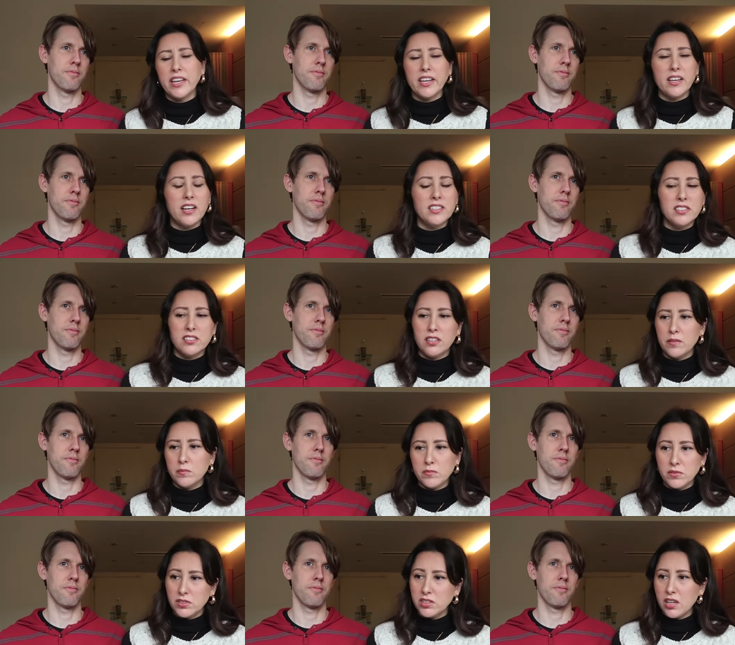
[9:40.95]
Speaker 1: like
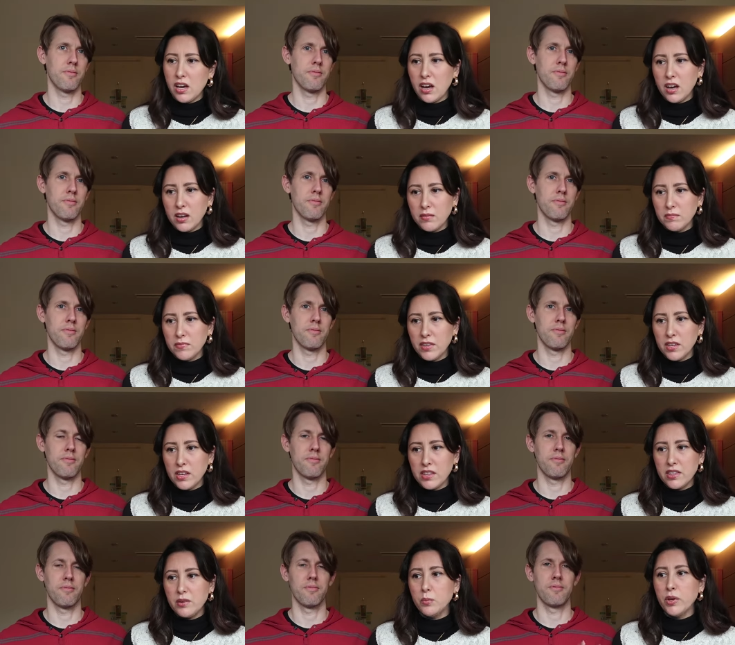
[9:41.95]
customs. Um,
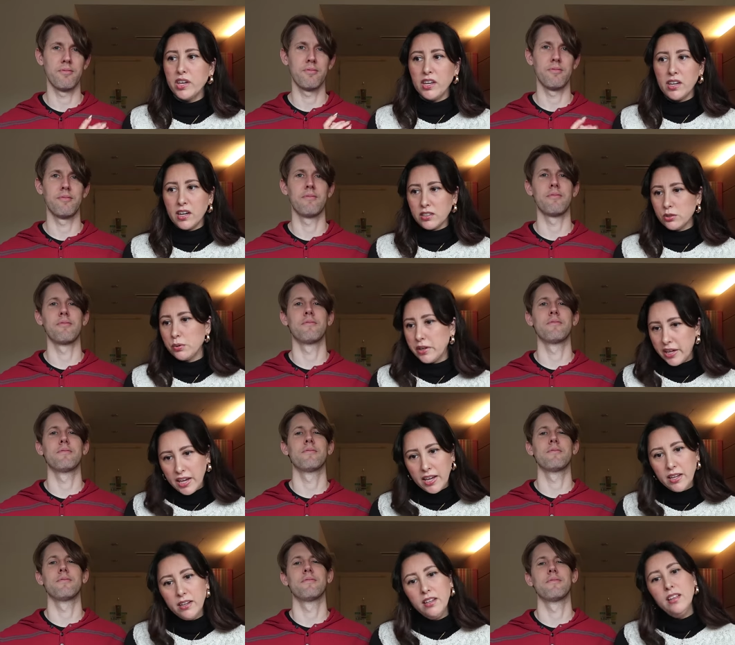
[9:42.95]
and then we got to our
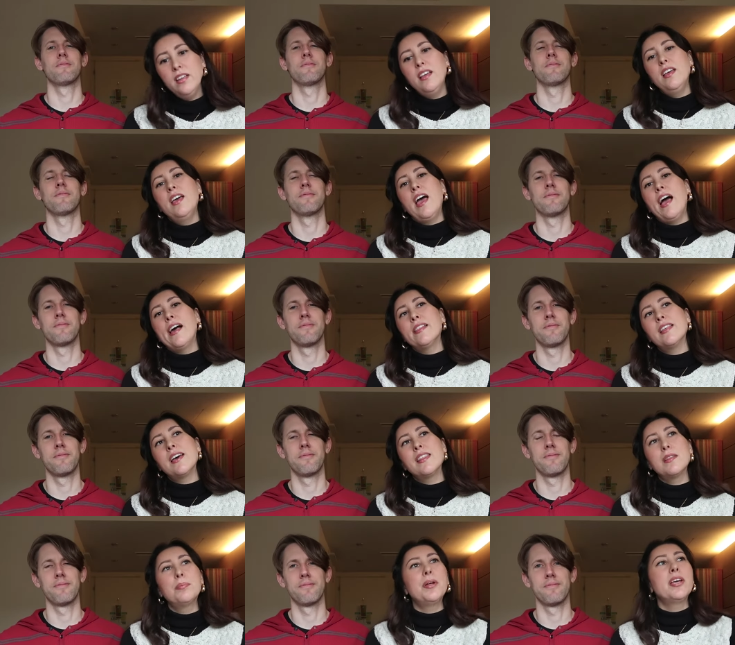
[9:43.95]
gate and
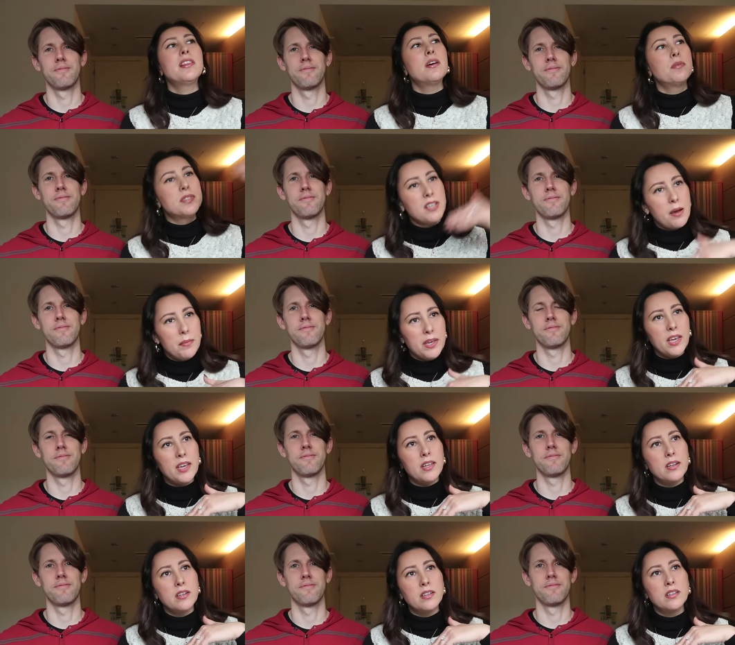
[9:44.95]
then the plane that was coming
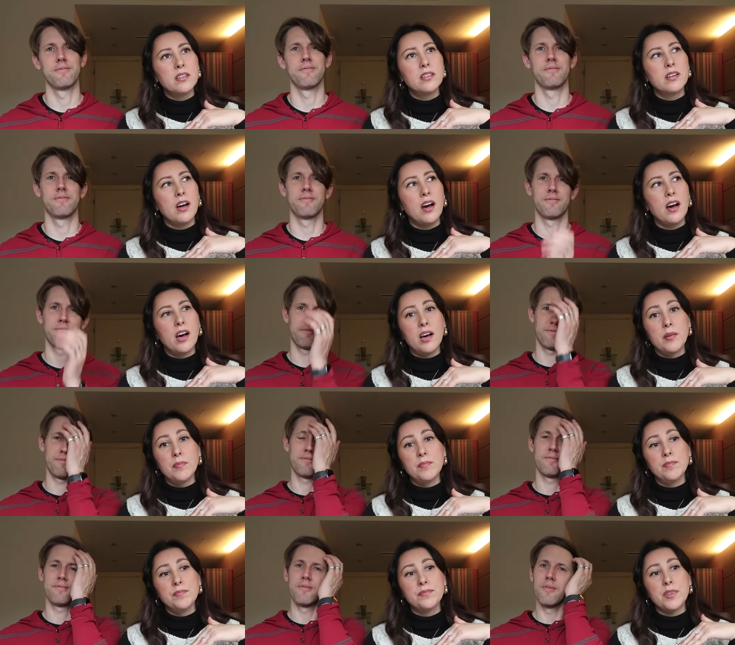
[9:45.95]
in
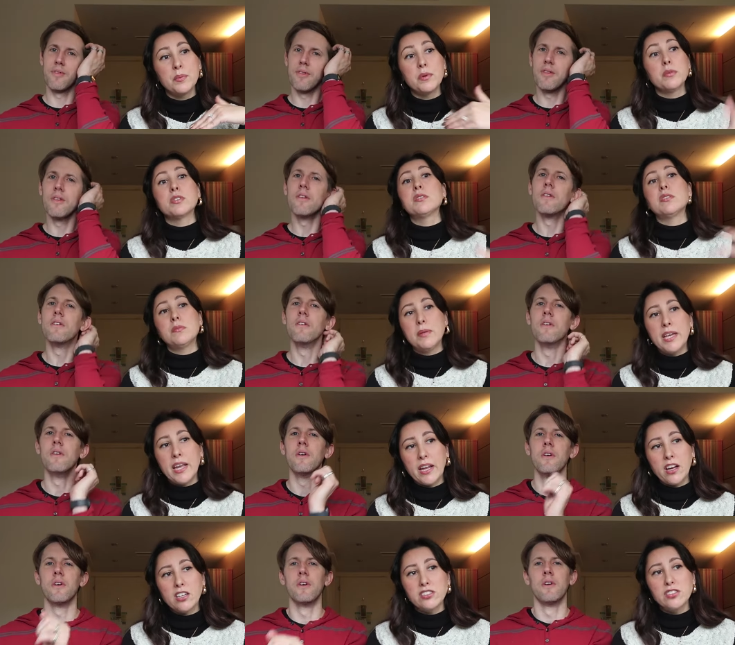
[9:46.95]
um, that we were supposed to be
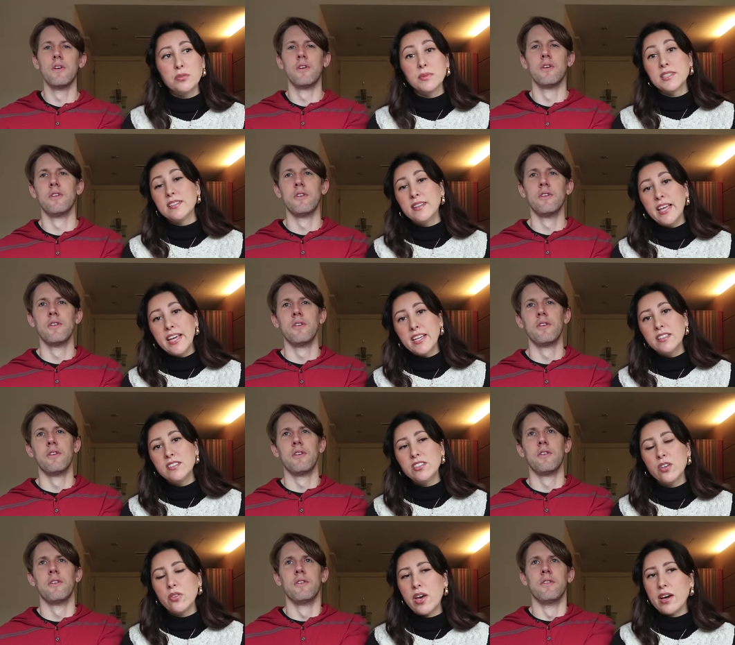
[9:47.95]
getting onto was delayed,
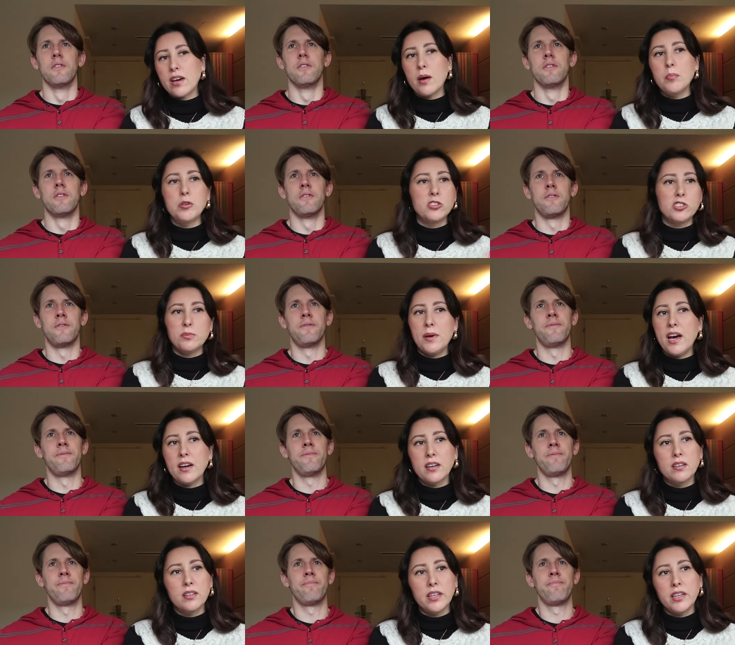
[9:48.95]
so that got pushed
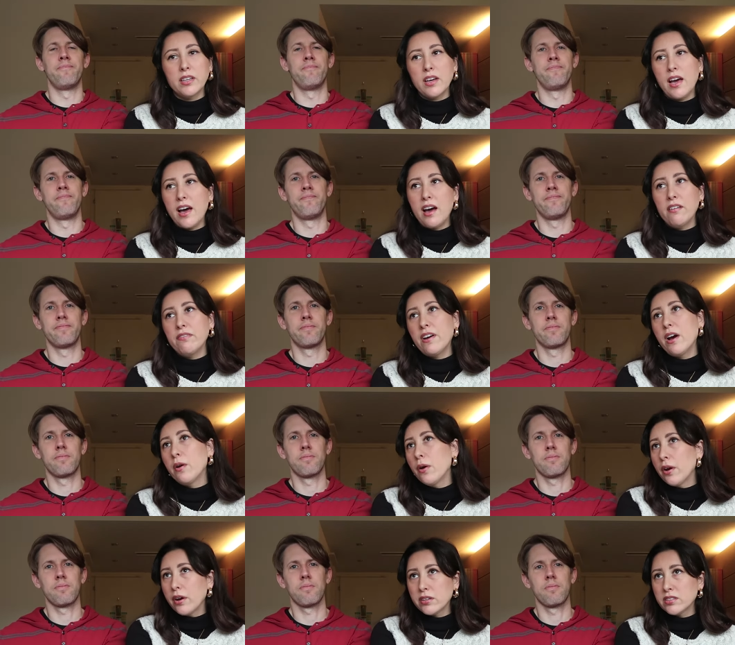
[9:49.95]
back like a half
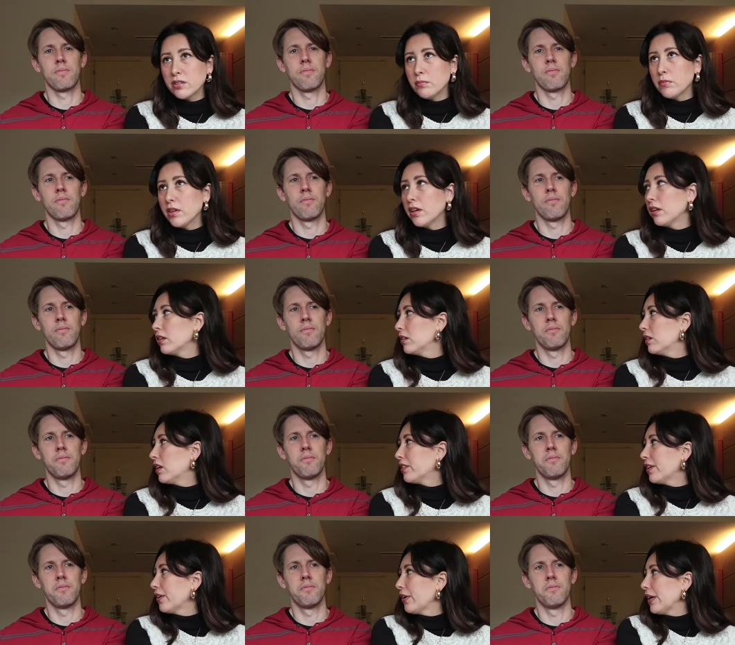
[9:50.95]
hour or something.
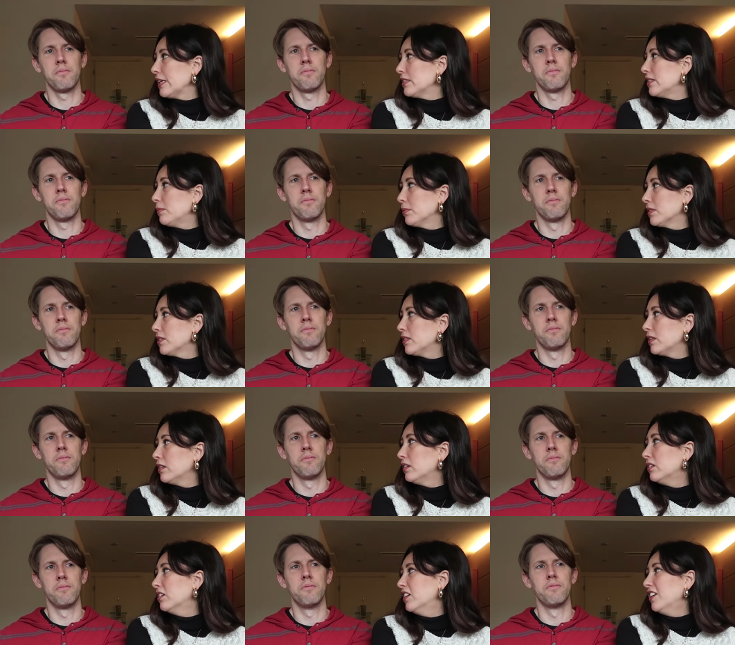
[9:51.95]
Nothing crazy, but
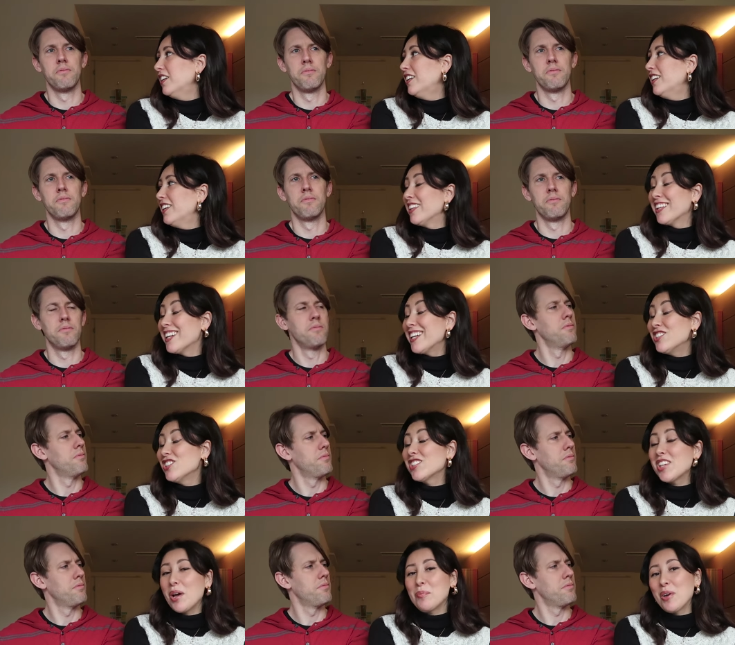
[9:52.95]
still. And I
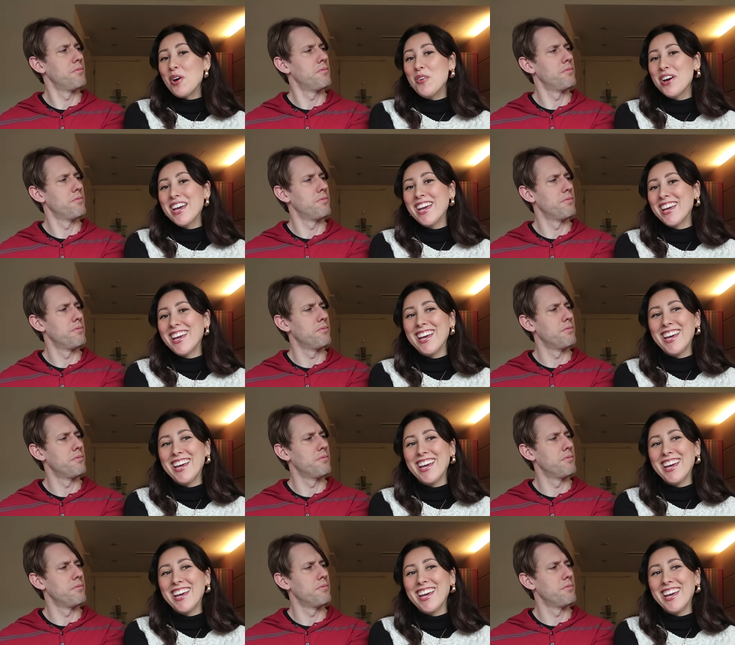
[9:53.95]
just kept going,